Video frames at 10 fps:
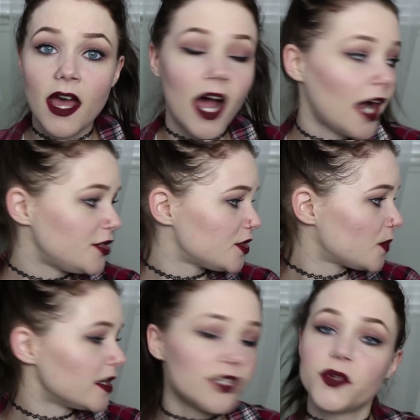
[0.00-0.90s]
I just
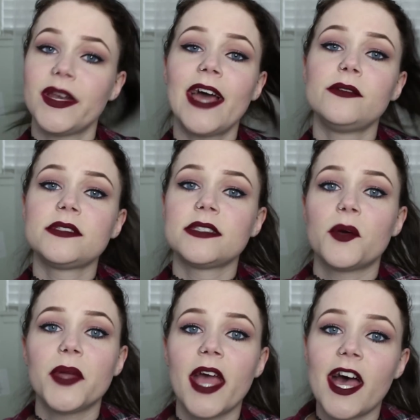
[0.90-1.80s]
wanted to announce that
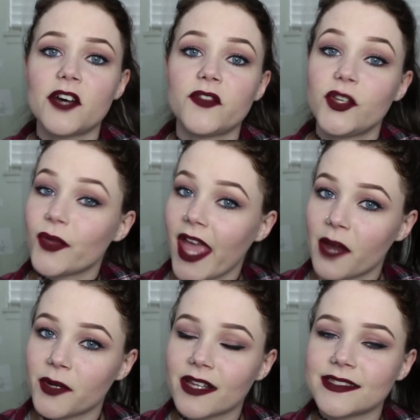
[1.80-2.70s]
we have a new
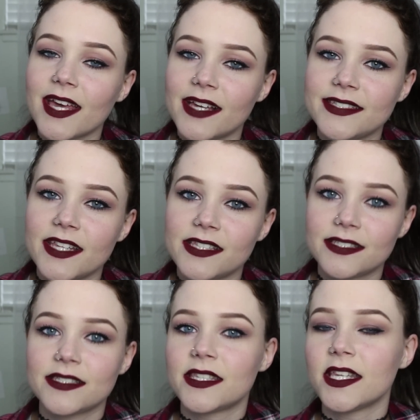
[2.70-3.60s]
camera because, like I said, this
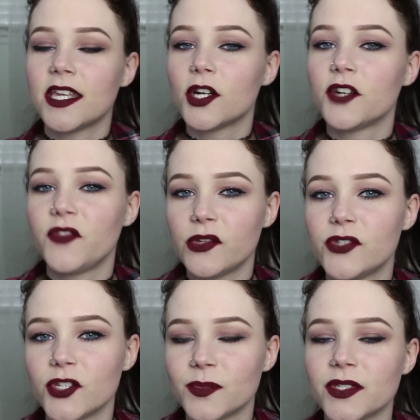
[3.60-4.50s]
is the year of
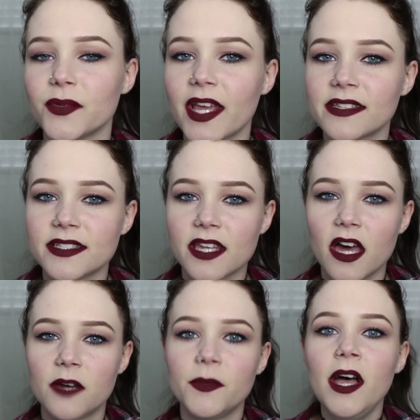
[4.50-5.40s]
YouTube. So next to
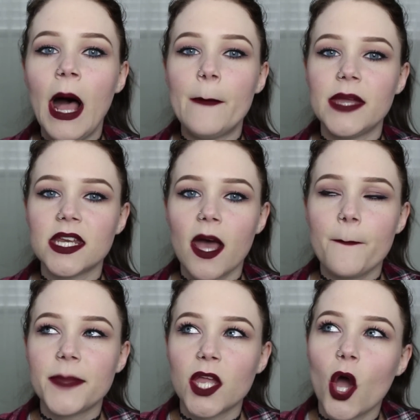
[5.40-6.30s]
come,
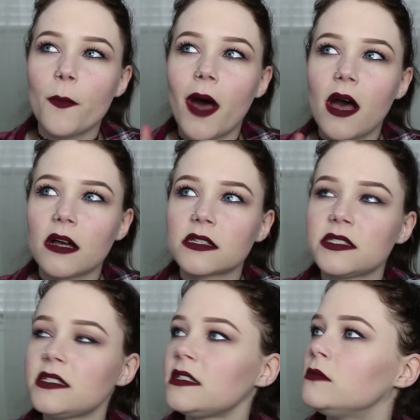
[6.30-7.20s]
meetup, P.O.
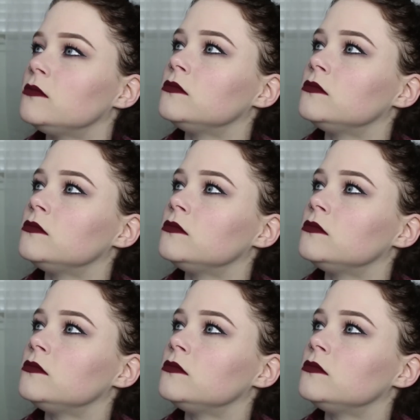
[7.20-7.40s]
box,